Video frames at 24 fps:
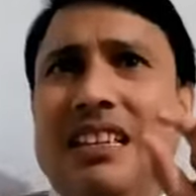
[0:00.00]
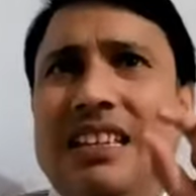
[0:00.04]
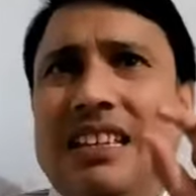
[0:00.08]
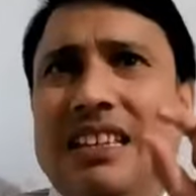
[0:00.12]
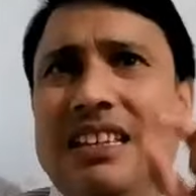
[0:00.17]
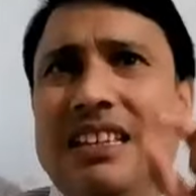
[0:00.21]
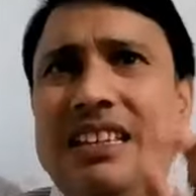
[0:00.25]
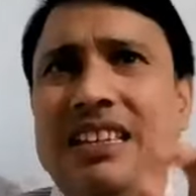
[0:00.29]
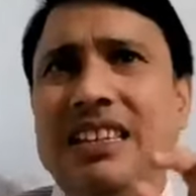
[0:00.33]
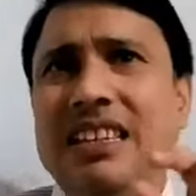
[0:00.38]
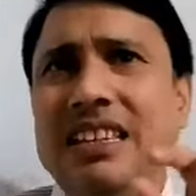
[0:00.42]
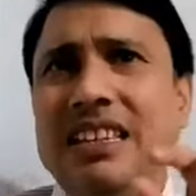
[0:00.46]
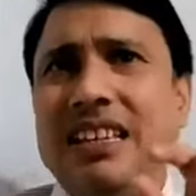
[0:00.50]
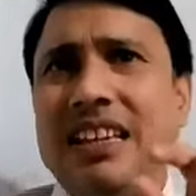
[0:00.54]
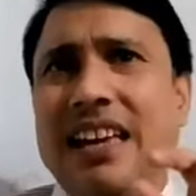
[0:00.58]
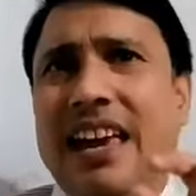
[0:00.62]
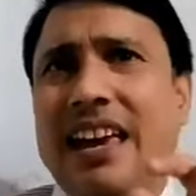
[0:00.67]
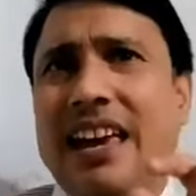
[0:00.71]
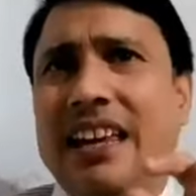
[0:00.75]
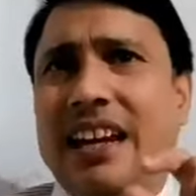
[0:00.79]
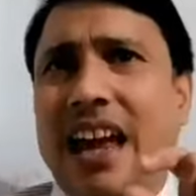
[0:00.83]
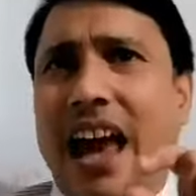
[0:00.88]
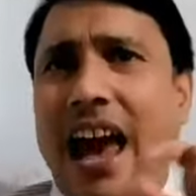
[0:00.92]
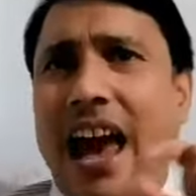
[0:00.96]
he
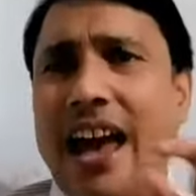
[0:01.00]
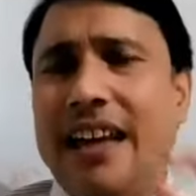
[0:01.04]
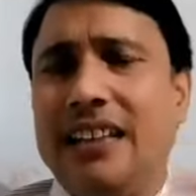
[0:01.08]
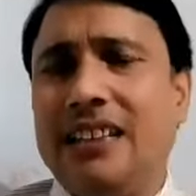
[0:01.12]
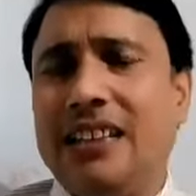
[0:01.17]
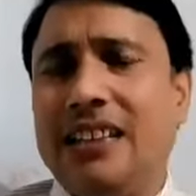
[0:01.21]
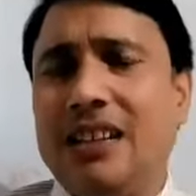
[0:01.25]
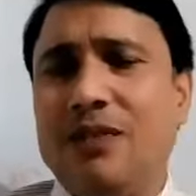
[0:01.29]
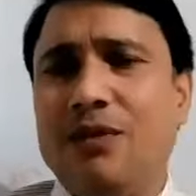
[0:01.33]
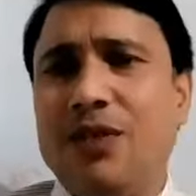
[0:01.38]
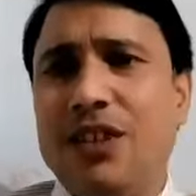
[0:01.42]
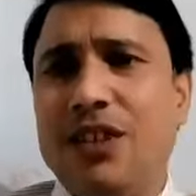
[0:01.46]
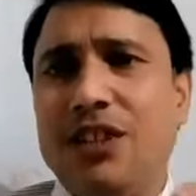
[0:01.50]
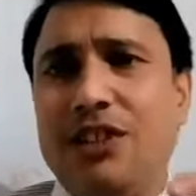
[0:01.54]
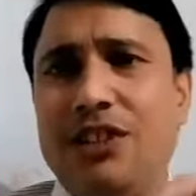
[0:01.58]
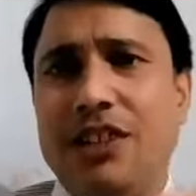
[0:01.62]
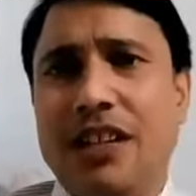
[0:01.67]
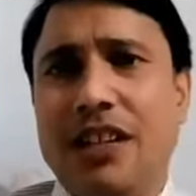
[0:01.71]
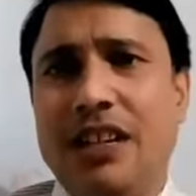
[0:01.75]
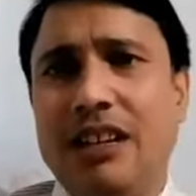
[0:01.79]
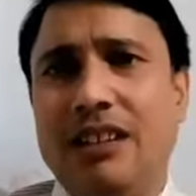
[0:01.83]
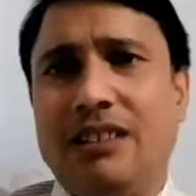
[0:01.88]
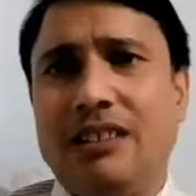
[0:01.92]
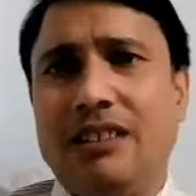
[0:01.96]
can either be
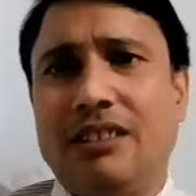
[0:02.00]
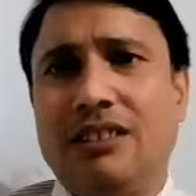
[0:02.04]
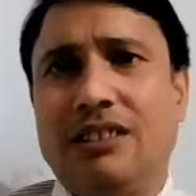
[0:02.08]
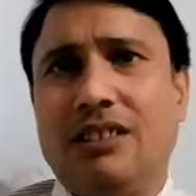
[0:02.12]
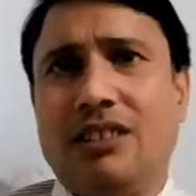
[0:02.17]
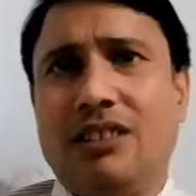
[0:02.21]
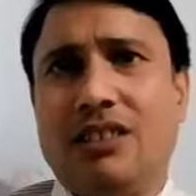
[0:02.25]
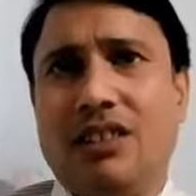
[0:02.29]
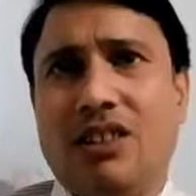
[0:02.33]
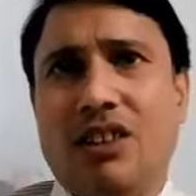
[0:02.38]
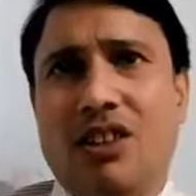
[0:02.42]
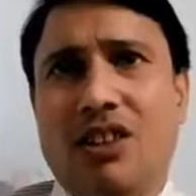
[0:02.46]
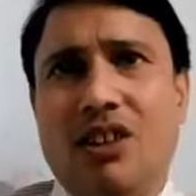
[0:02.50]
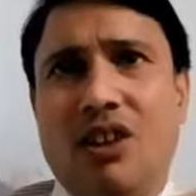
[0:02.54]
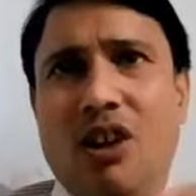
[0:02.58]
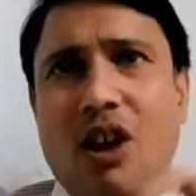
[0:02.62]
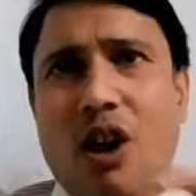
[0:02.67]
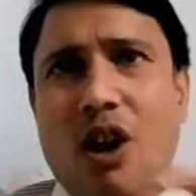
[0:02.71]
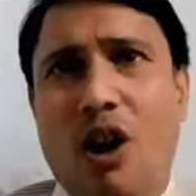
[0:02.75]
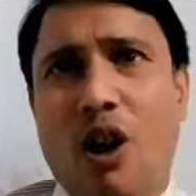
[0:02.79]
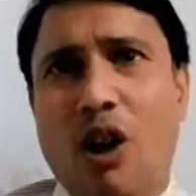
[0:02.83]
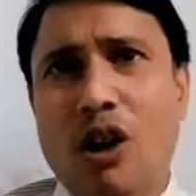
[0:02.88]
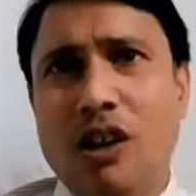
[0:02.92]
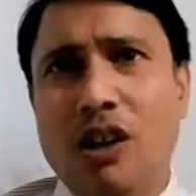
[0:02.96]
jailed
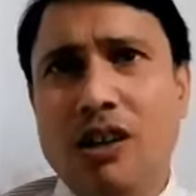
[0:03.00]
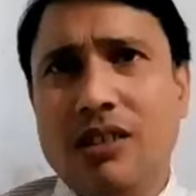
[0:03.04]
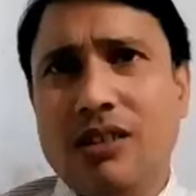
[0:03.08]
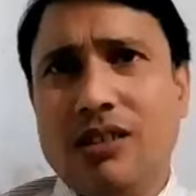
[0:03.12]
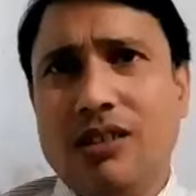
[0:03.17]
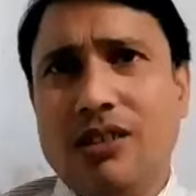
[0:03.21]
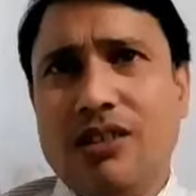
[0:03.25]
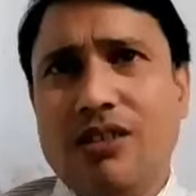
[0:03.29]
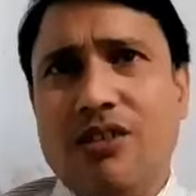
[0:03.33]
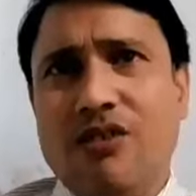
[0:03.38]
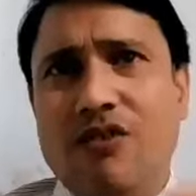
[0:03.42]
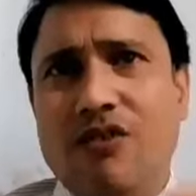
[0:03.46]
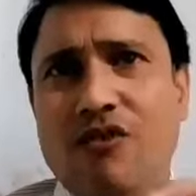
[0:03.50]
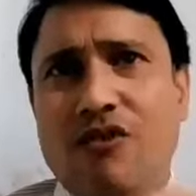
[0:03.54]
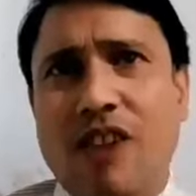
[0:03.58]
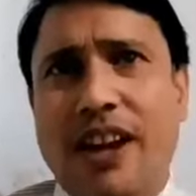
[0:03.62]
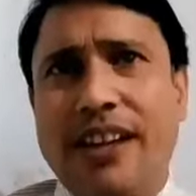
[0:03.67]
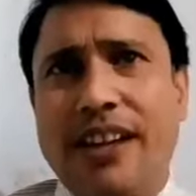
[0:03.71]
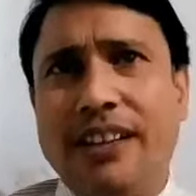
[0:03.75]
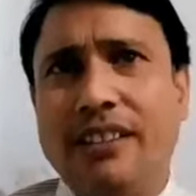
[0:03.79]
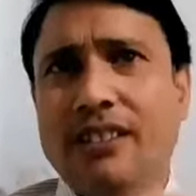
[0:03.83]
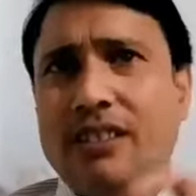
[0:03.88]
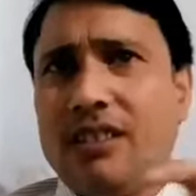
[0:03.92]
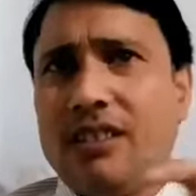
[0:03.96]
or
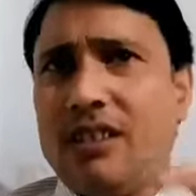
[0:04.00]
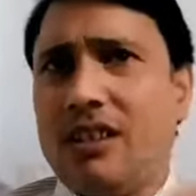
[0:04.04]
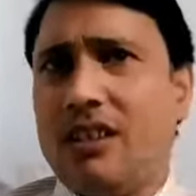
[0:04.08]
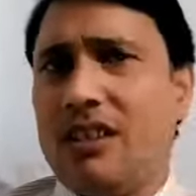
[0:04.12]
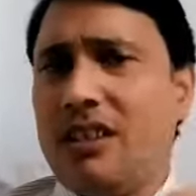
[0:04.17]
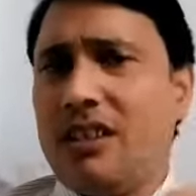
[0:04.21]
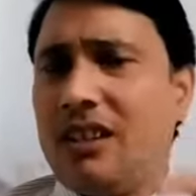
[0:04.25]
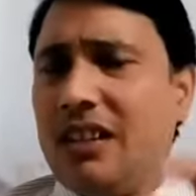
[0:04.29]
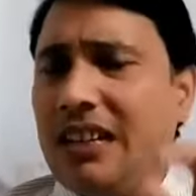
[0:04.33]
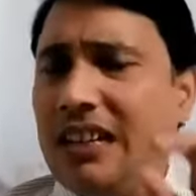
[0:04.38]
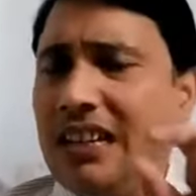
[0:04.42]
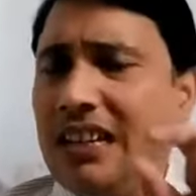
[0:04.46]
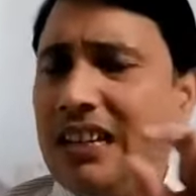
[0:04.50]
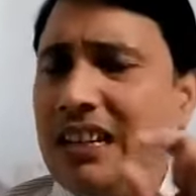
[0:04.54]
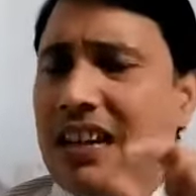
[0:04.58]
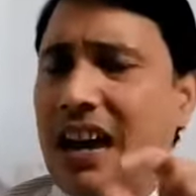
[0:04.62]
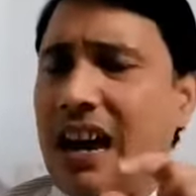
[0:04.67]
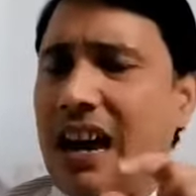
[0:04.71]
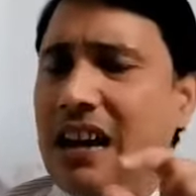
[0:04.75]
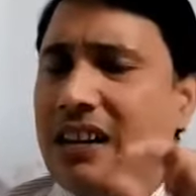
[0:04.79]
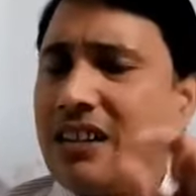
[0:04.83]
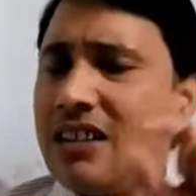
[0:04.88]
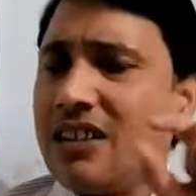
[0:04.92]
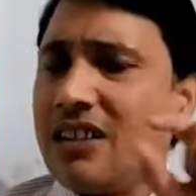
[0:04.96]
fined a
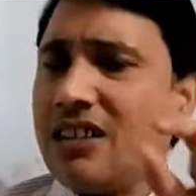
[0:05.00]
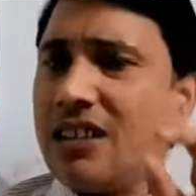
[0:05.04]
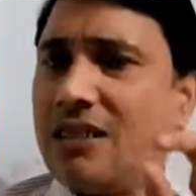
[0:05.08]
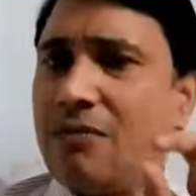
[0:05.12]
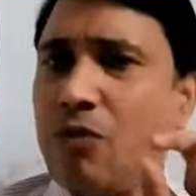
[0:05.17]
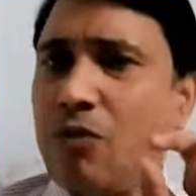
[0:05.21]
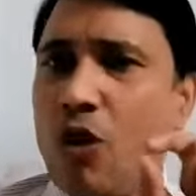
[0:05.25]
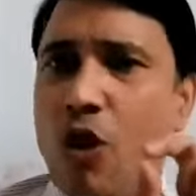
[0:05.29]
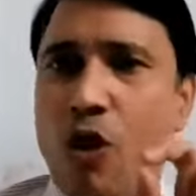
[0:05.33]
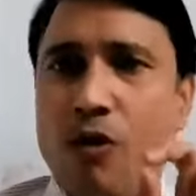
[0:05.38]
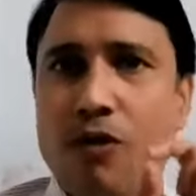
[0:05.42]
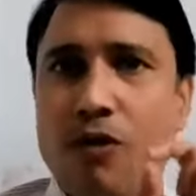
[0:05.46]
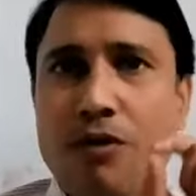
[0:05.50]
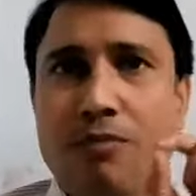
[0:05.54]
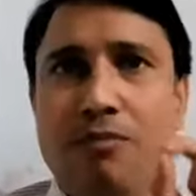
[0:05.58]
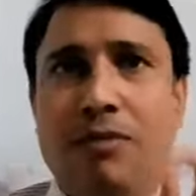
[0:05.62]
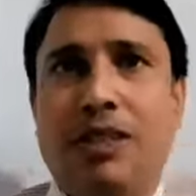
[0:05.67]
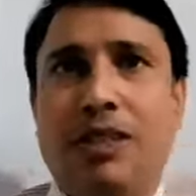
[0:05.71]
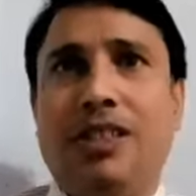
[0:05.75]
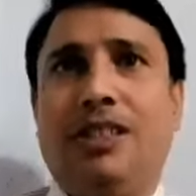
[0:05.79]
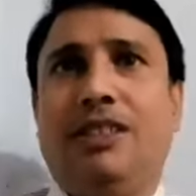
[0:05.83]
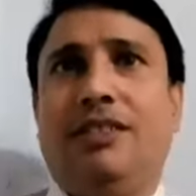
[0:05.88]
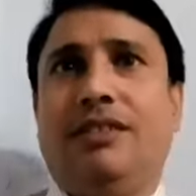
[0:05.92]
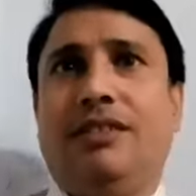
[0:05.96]
large sum of
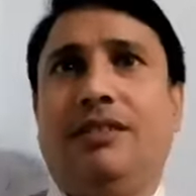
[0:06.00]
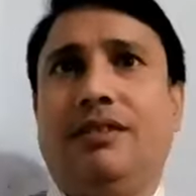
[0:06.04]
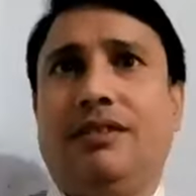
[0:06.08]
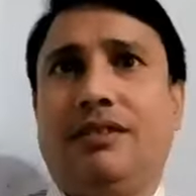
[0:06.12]
money.